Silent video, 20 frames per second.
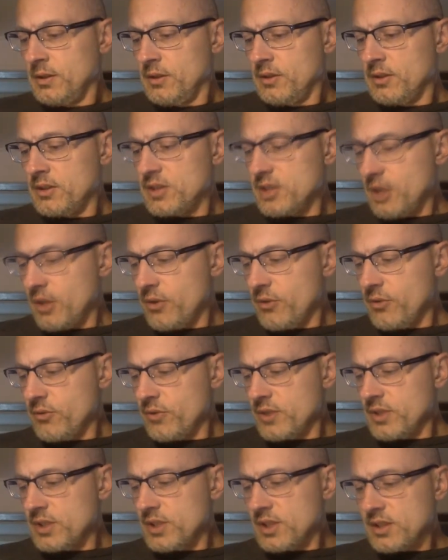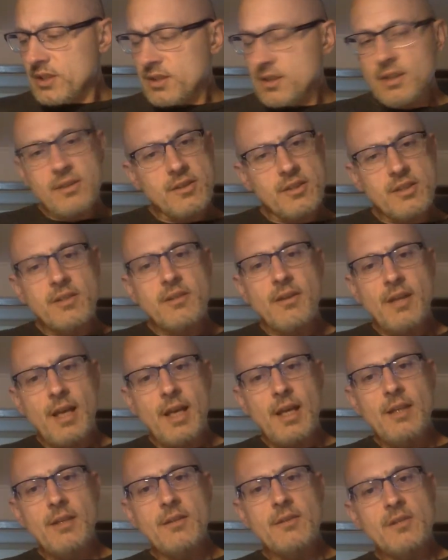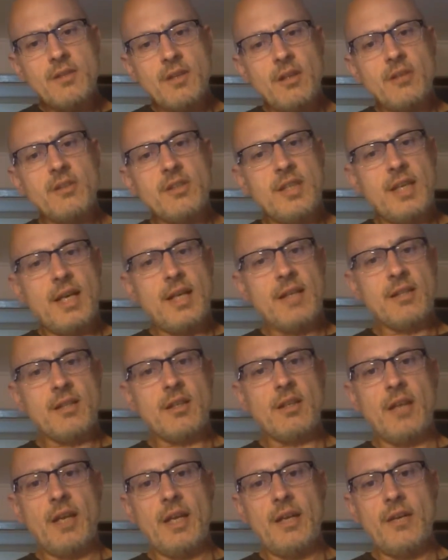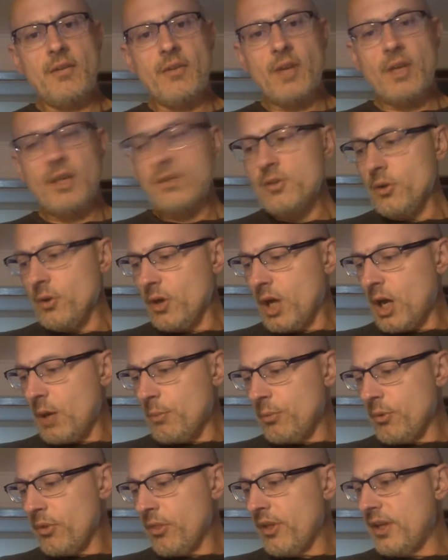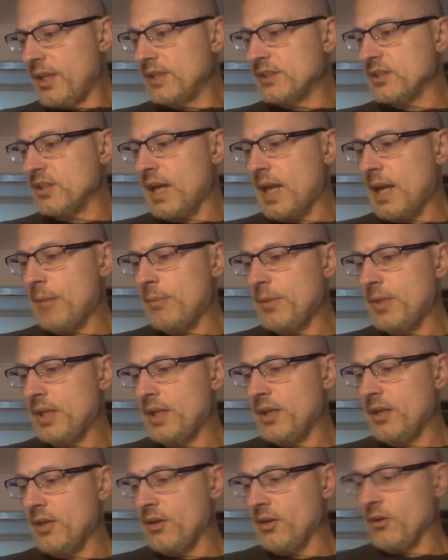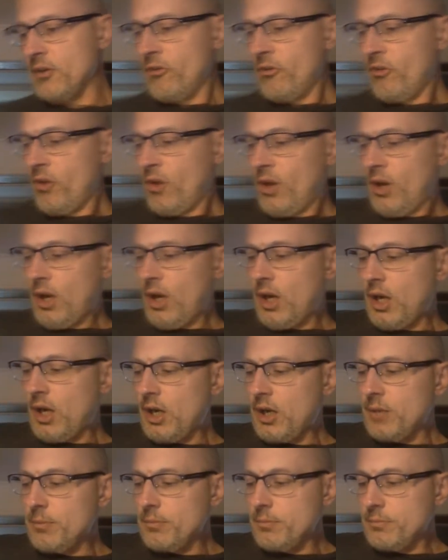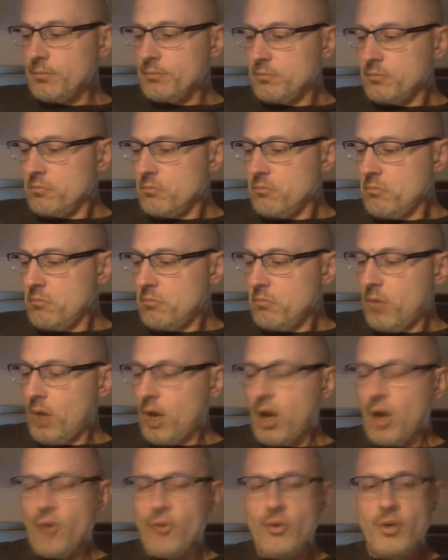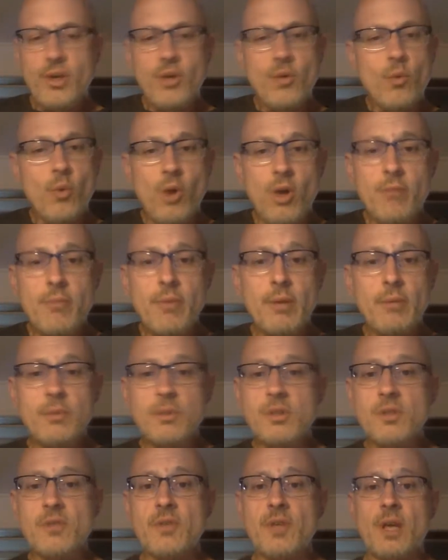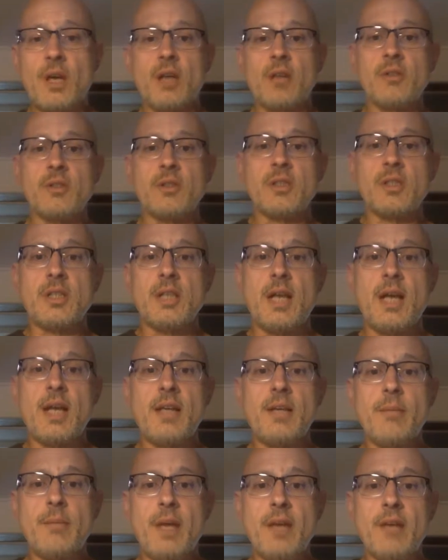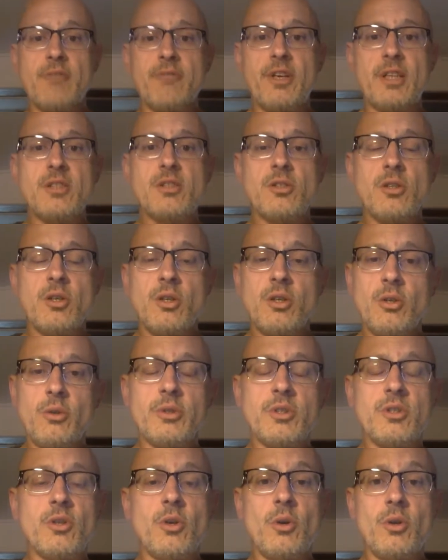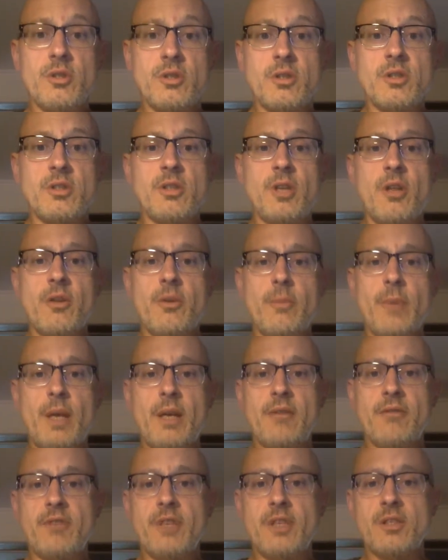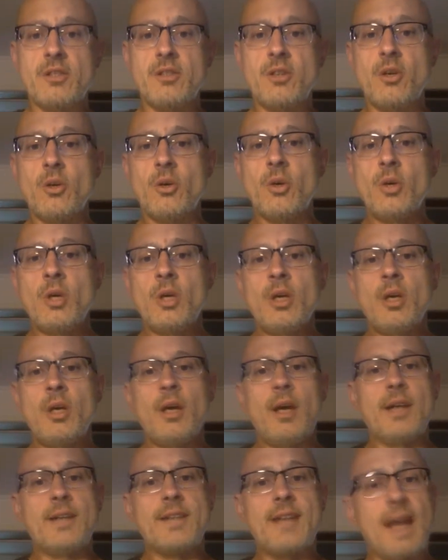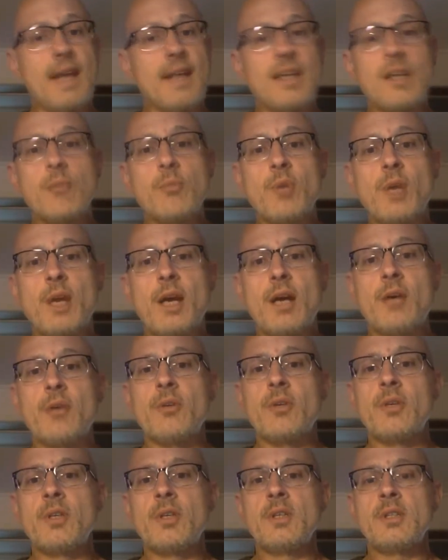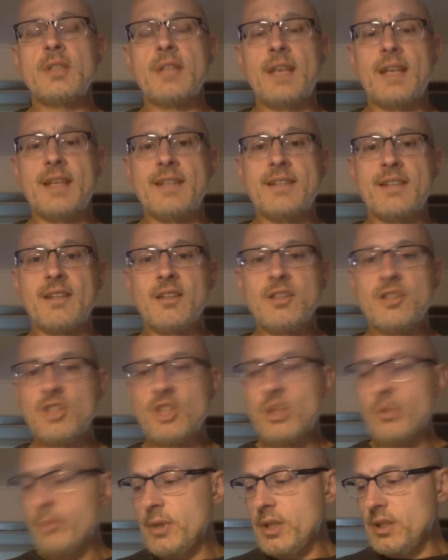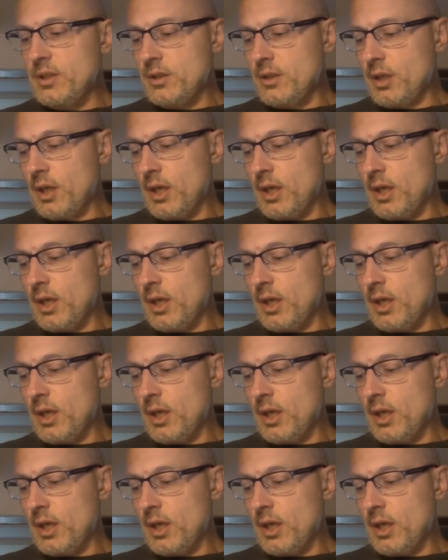The Southern resistance then starts to escalate, right? So a couple things are happening here. 101 members of Congress sign a manifesto. It's known as the Southern Manifesto, attacking Brown, saying it's illegitimate